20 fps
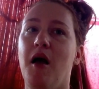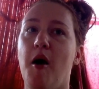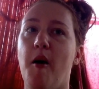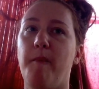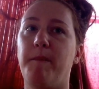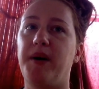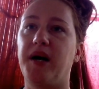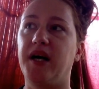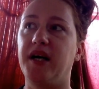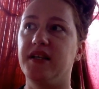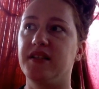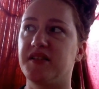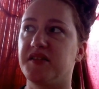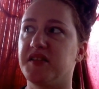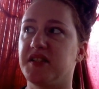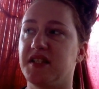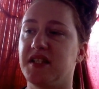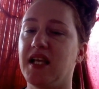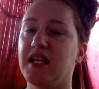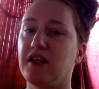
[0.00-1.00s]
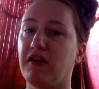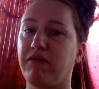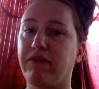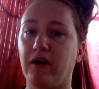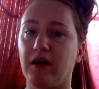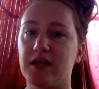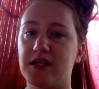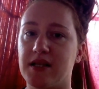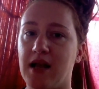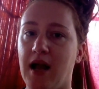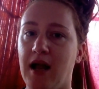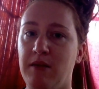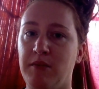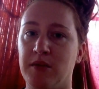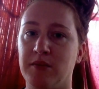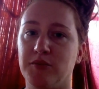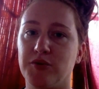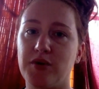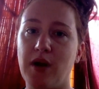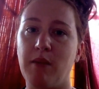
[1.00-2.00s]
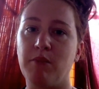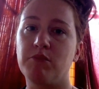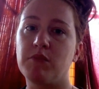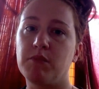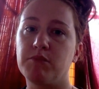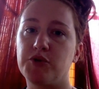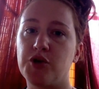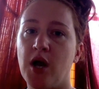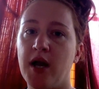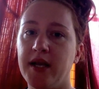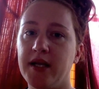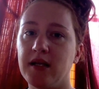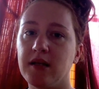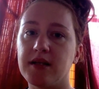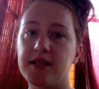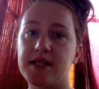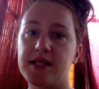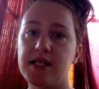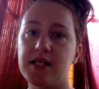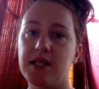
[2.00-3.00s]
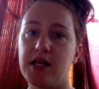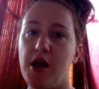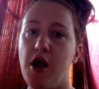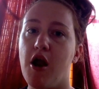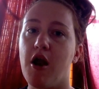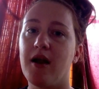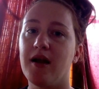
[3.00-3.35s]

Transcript: But so this is like the first time I'm I'm, I'm trying to sit there